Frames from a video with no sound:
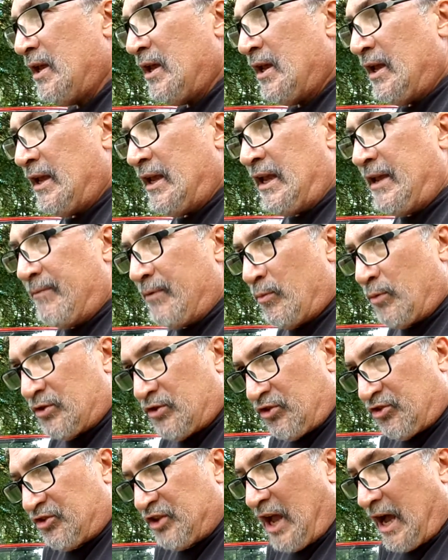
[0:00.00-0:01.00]
even with
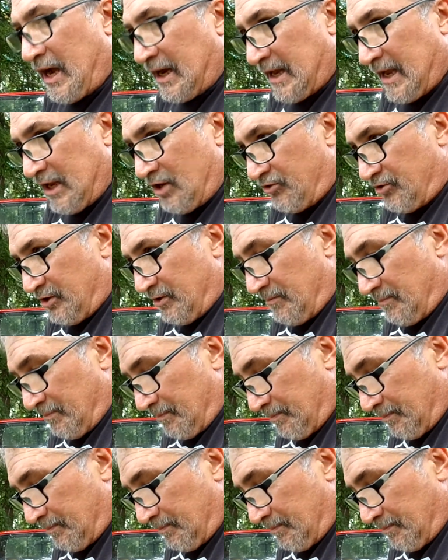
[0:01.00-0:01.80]
the stock engine,